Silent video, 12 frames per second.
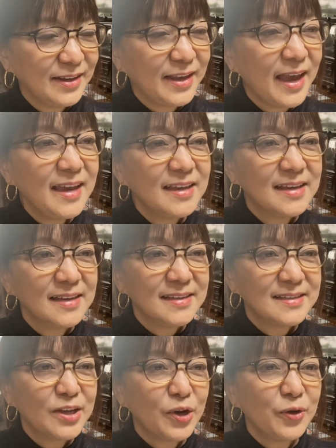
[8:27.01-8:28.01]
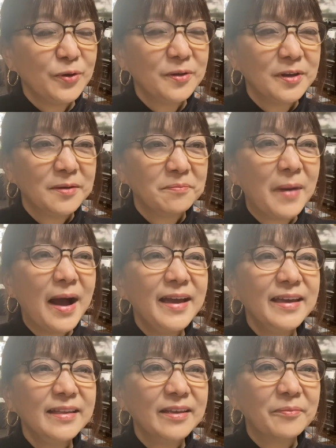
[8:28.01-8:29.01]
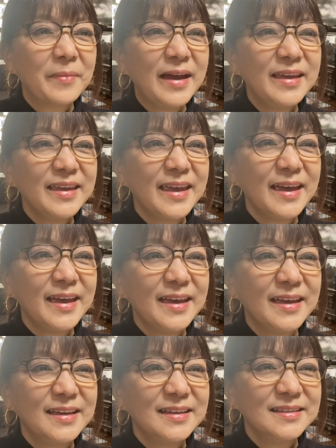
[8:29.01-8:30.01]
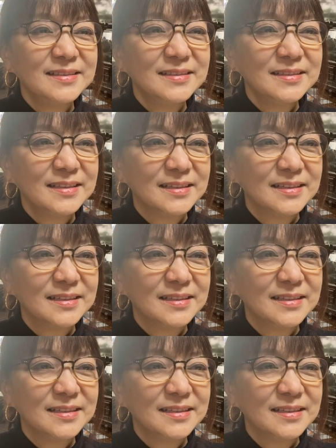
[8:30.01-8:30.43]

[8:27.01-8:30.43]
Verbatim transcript: Okay, so bye, bye again.